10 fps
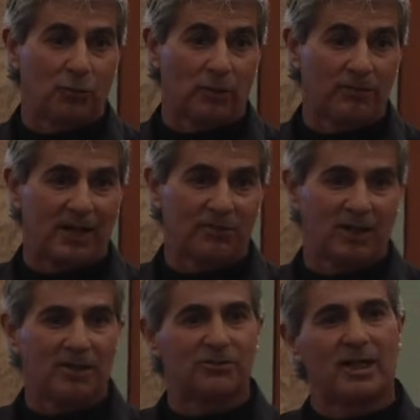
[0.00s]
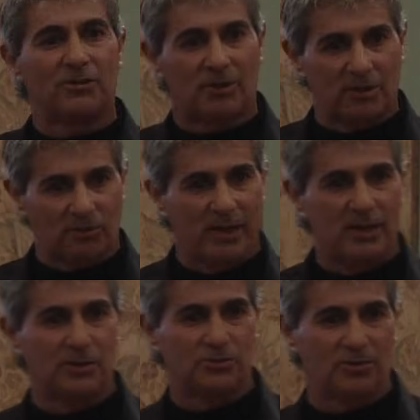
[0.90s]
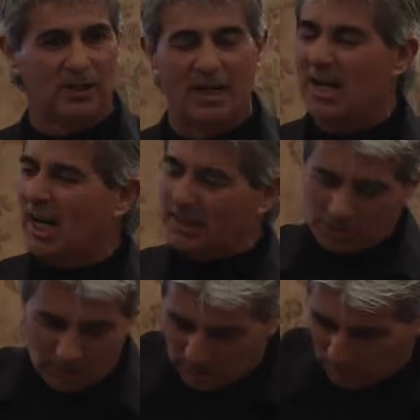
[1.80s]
45 seconds, and I started raking a tree. I just started